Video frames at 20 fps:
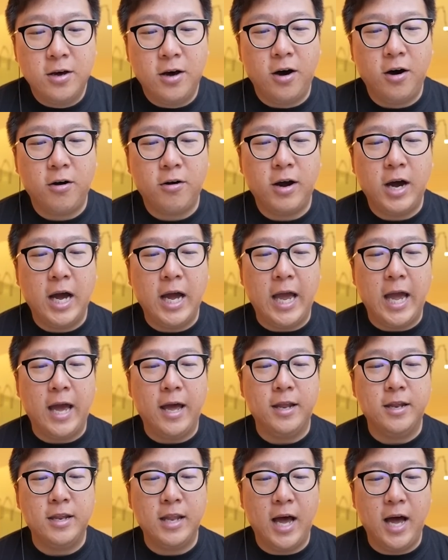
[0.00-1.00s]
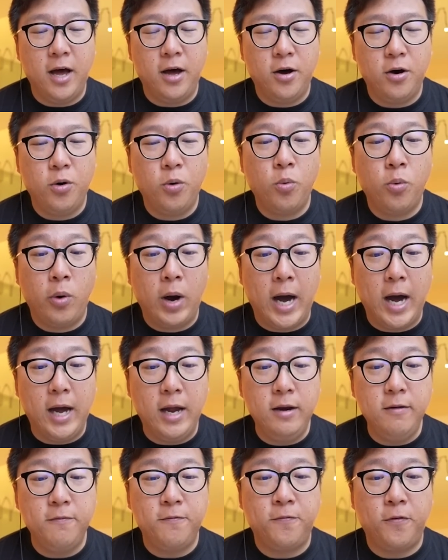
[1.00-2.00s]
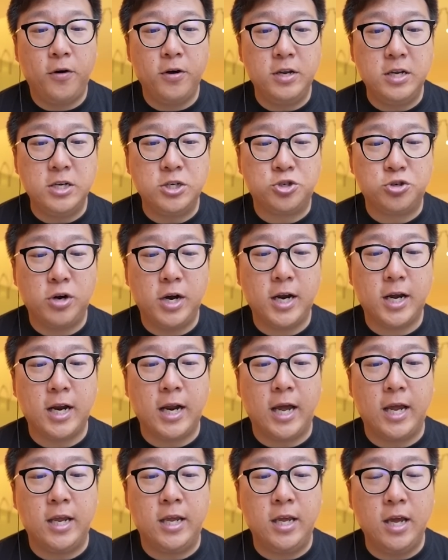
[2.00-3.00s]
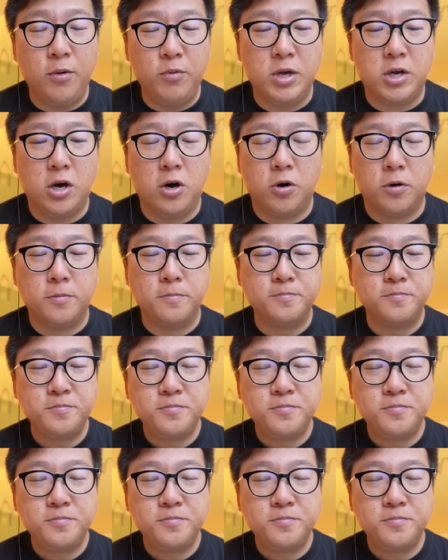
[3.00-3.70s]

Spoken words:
alright, and now 1 for the Dragonite. Here we go.